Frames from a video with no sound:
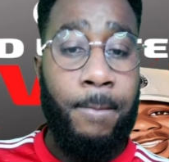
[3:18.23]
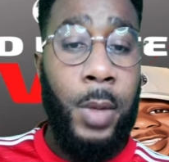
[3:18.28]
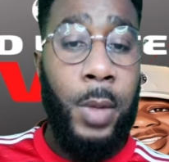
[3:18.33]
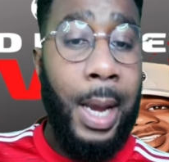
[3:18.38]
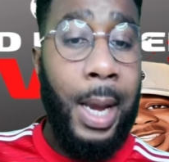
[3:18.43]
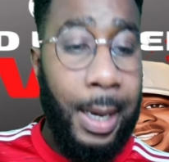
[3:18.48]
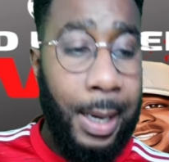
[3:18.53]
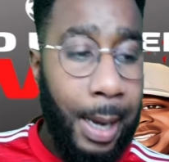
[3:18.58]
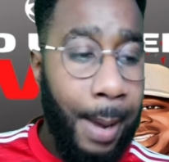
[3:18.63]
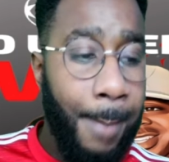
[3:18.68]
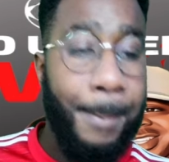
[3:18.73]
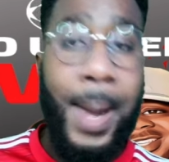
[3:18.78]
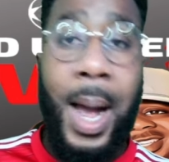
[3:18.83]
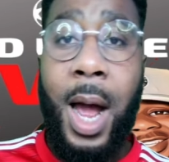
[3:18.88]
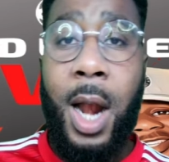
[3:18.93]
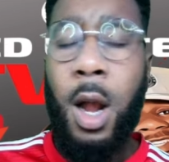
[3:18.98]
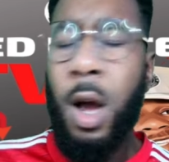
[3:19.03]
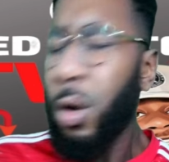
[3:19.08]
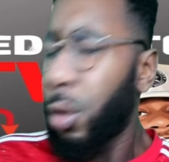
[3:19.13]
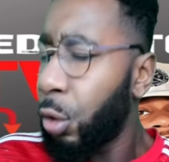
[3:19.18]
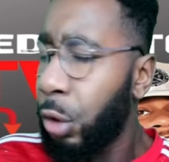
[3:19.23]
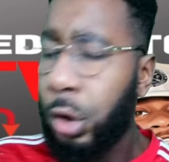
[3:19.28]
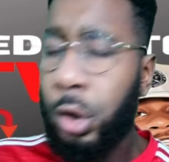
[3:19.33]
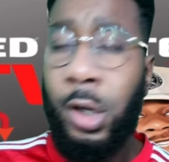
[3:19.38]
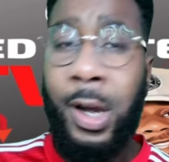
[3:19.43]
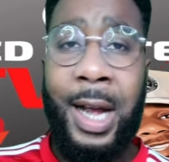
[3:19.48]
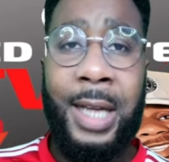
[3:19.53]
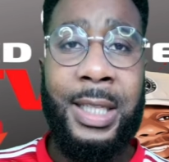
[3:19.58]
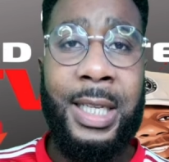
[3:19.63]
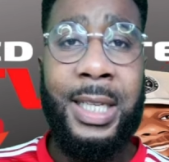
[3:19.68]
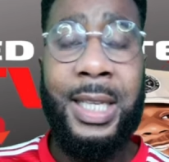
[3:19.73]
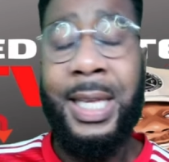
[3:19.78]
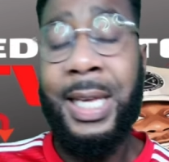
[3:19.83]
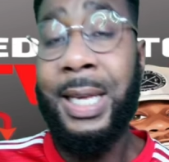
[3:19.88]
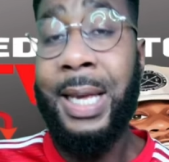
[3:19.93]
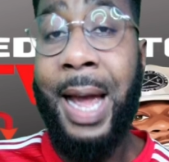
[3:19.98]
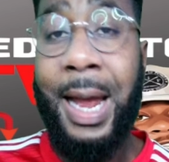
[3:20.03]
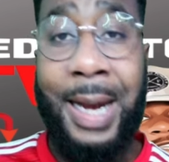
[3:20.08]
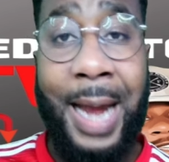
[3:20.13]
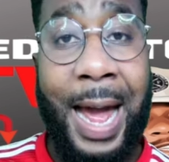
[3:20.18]
and Kambala, who started
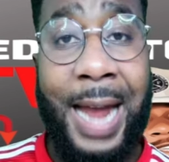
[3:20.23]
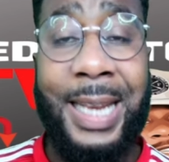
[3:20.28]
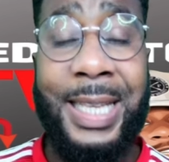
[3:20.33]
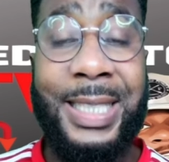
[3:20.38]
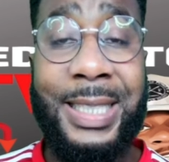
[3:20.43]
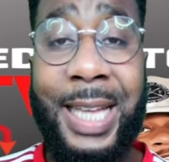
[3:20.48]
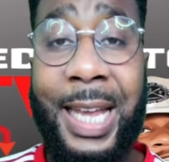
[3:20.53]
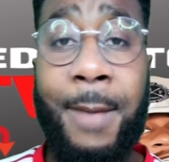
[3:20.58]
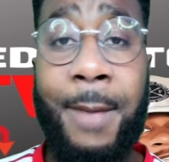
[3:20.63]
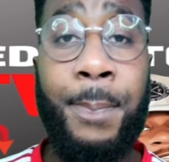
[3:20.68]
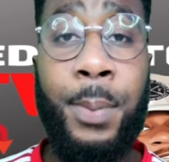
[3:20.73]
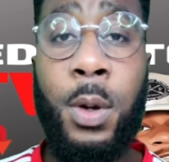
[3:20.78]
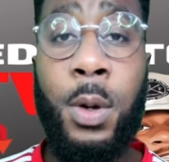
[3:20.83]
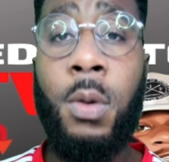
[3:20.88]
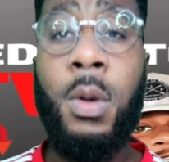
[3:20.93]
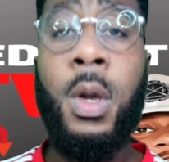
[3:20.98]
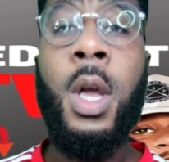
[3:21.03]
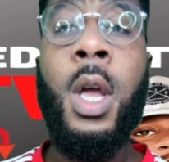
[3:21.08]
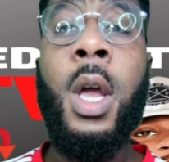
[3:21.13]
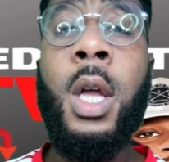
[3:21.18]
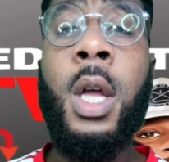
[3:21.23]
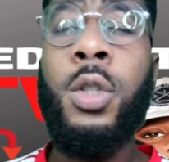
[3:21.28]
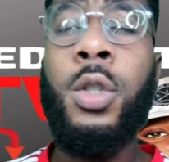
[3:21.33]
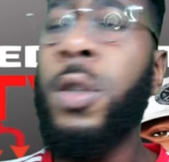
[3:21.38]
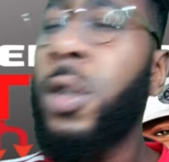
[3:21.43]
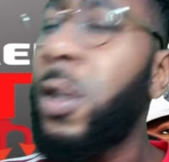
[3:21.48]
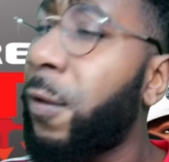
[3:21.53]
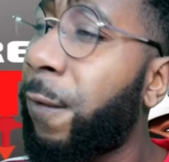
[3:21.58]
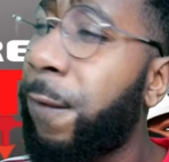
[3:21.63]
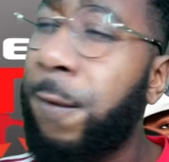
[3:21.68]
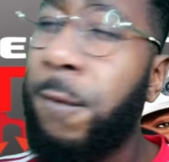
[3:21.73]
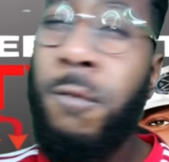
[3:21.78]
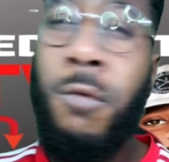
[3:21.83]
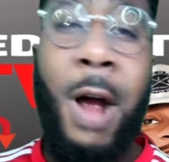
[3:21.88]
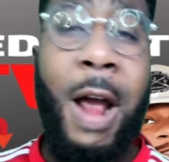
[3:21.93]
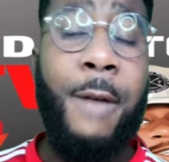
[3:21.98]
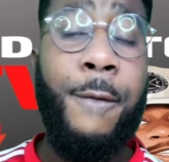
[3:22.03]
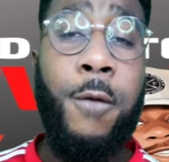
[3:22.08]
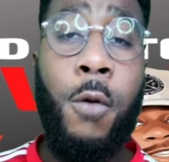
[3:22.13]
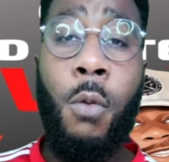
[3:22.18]
and had his debut, to just
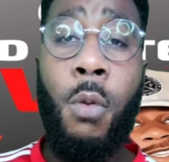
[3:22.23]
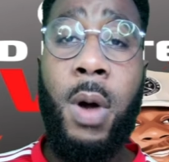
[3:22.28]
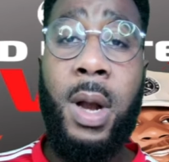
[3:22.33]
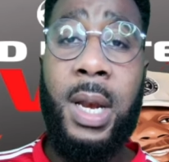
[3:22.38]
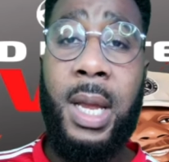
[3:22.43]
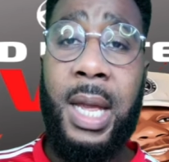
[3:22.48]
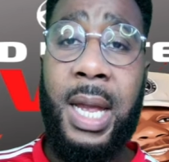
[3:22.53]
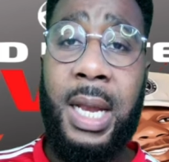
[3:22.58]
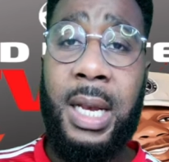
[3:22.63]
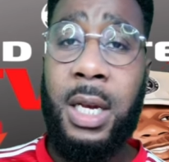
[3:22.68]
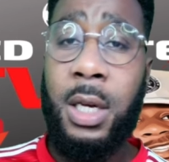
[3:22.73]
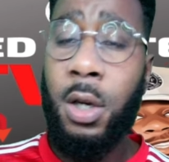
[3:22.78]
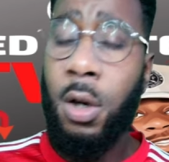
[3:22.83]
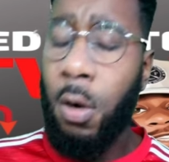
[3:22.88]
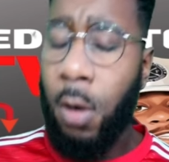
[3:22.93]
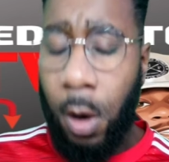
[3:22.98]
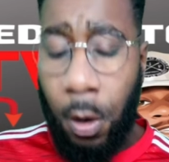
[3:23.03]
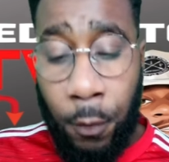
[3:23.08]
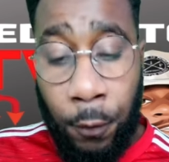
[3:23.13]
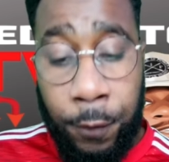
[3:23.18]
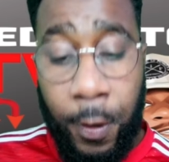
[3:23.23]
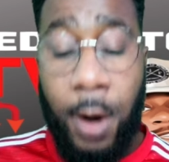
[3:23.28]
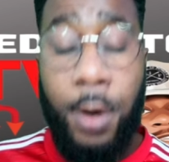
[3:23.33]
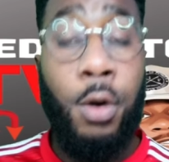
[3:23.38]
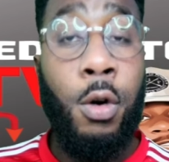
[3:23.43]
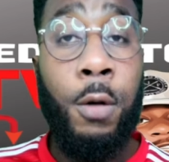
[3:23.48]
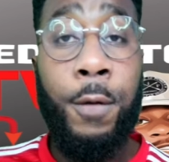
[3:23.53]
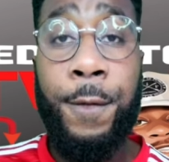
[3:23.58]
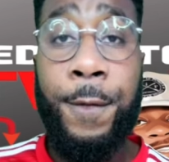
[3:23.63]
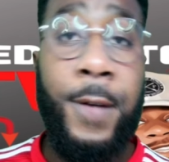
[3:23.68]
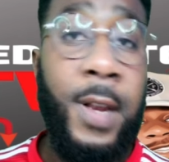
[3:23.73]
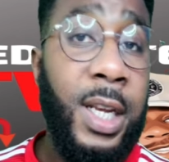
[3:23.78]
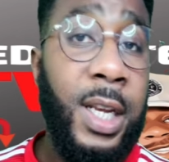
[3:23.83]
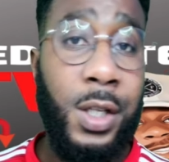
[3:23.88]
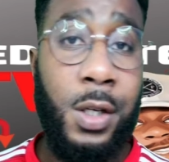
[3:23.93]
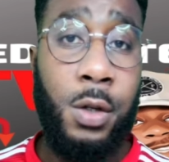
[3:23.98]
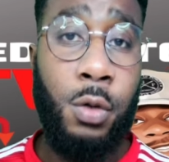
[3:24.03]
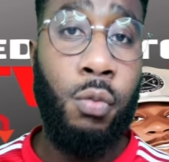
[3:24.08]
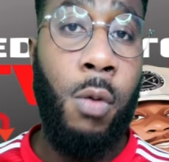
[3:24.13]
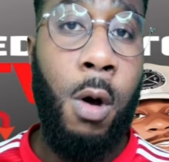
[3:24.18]
rifle one in and a very good
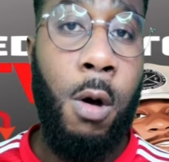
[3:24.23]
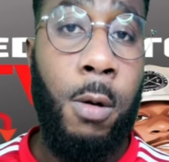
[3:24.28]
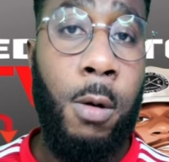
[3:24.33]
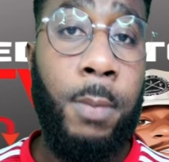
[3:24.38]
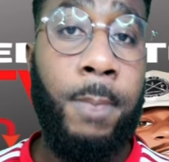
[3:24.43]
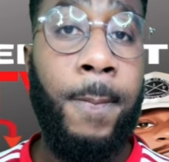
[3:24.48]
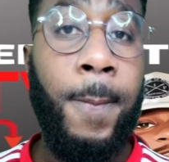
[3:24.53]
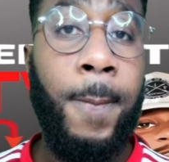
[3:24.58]
finish as well.